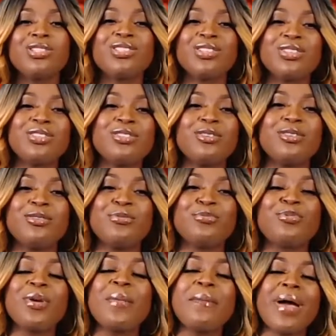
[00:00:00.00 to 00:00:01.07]
to
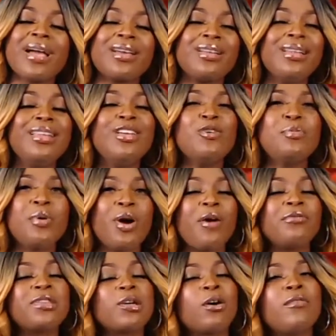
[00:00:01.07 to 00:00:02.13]
bring back a little bit
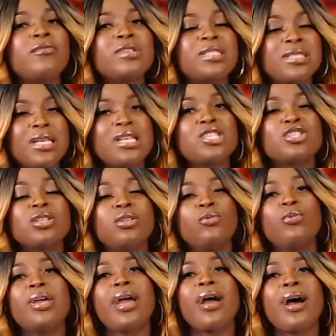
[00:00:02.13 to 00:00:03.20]
of the conversation
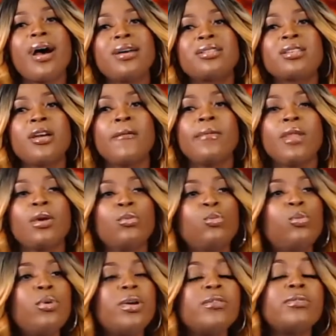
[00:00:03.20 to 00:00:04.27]
we had
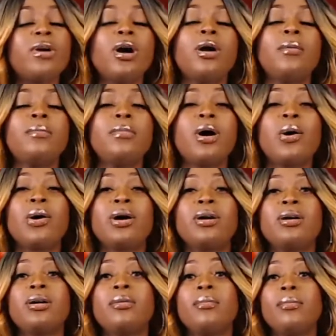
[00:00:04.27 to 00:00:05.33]
with
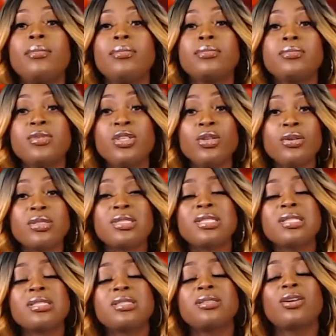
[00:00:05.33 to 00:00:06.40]
our,
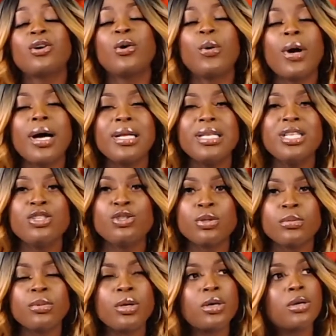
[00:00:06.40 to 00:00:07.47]
sister Coralie
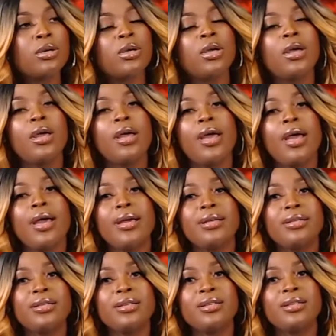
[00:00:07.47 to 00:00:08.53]
Chumker,
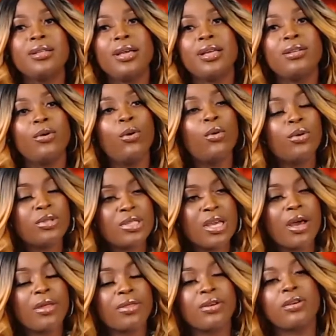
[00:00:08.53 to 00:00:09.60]
and all the
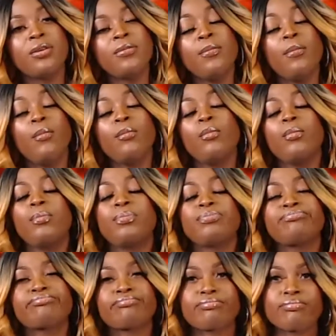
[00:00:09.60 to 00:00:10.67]
other
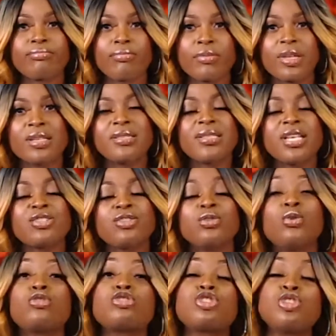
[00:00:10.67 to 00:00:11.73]
session
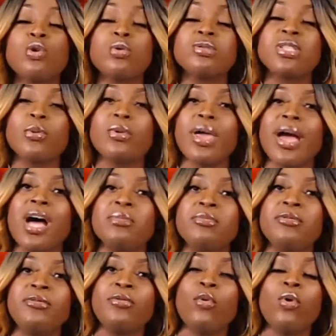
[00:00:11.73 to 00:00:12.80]
or shows that we had
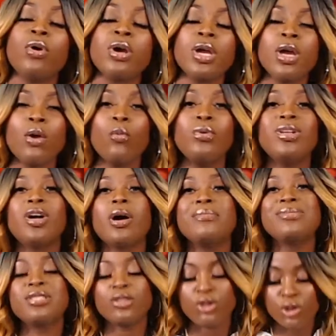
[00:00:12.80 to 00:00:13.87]
before when it
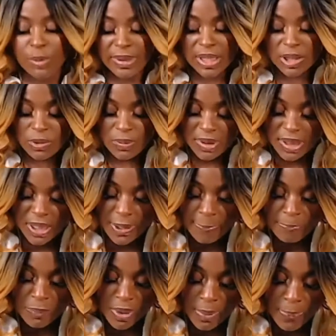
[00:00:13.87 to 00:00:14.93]
comes to 2020.
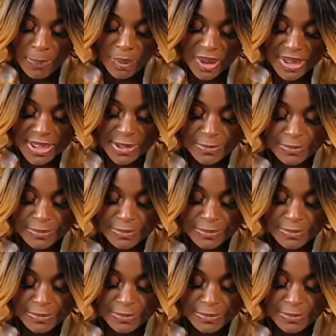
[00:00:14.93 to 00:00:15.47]
But